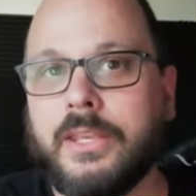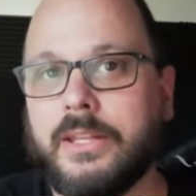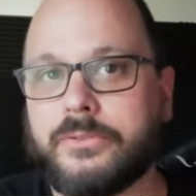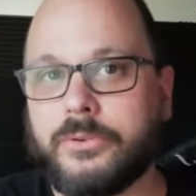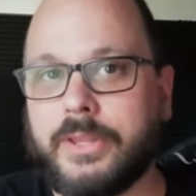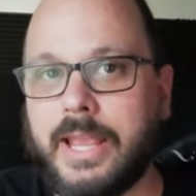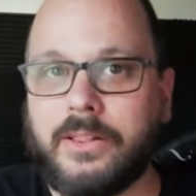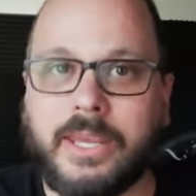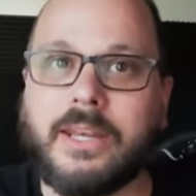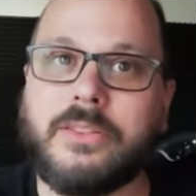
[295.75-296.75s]
And so they
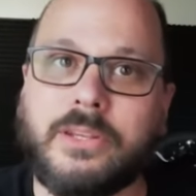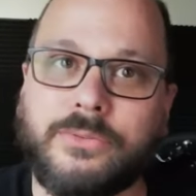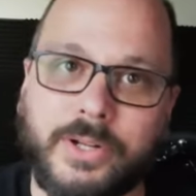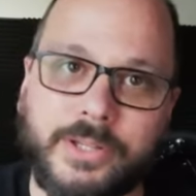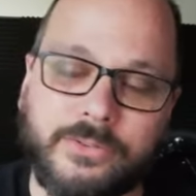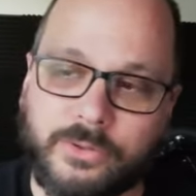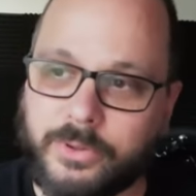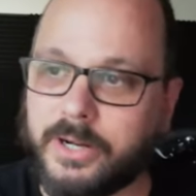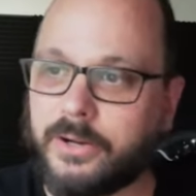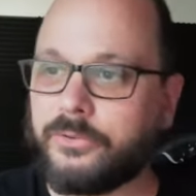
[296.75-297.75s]
allocated these funds to
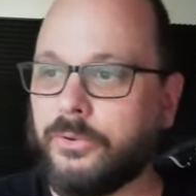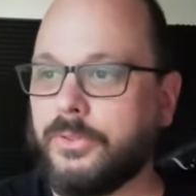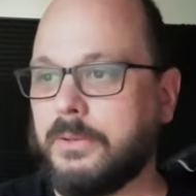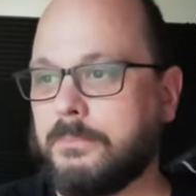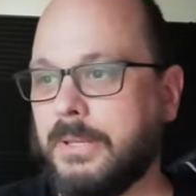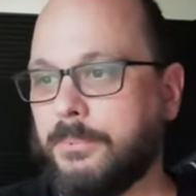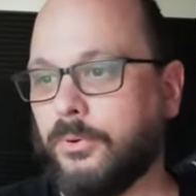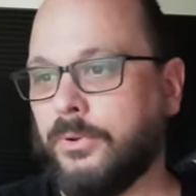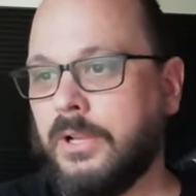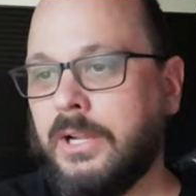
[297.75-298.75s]
there so that
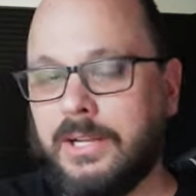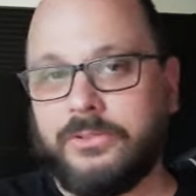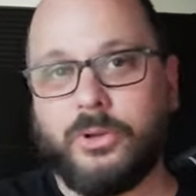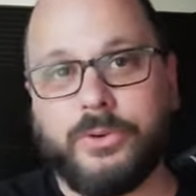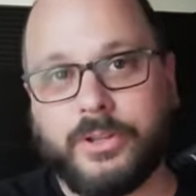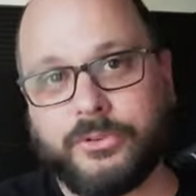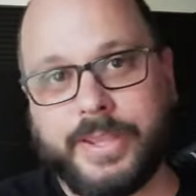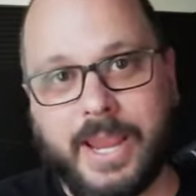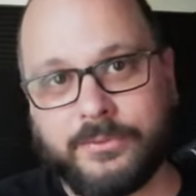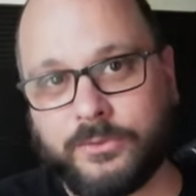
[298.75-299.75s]
people don't
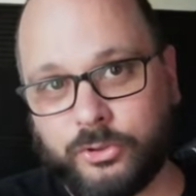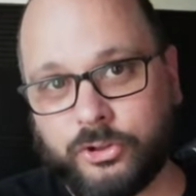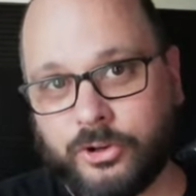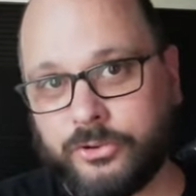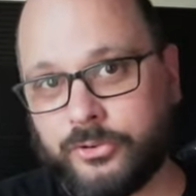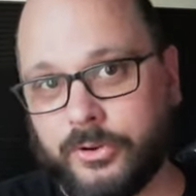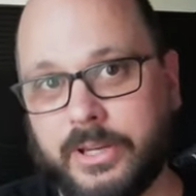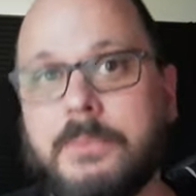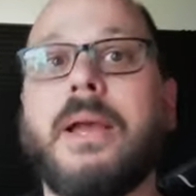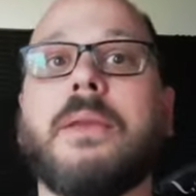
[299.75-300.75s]
necessarily have to charge their
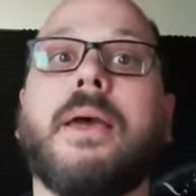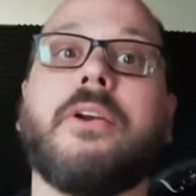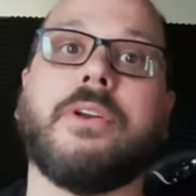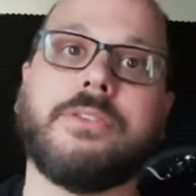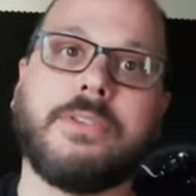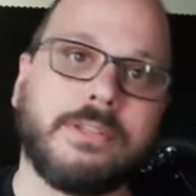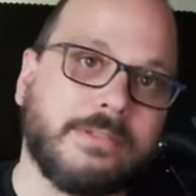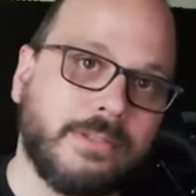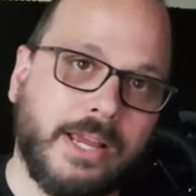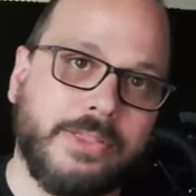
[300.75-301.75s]
e-bike batteries
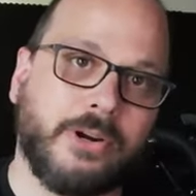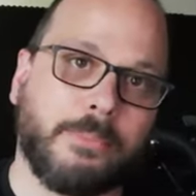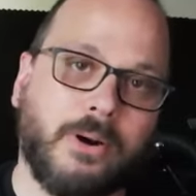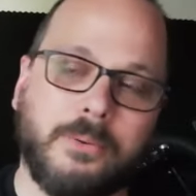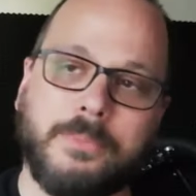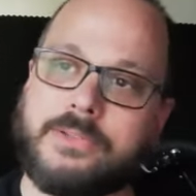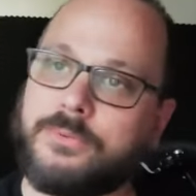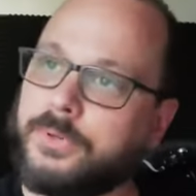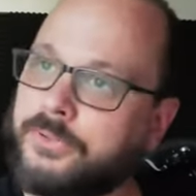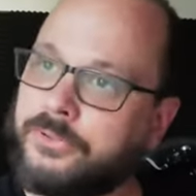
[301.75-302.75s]
inside their
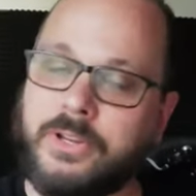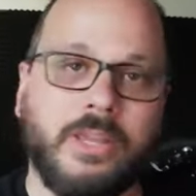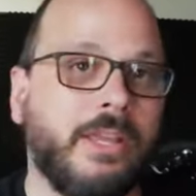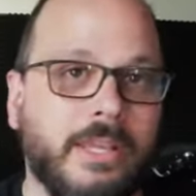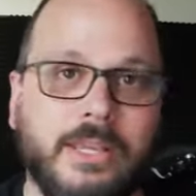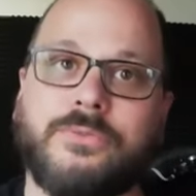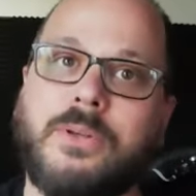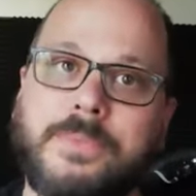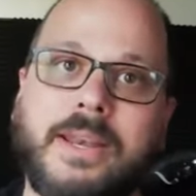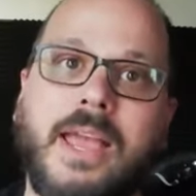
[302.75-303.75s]
apartments, which if something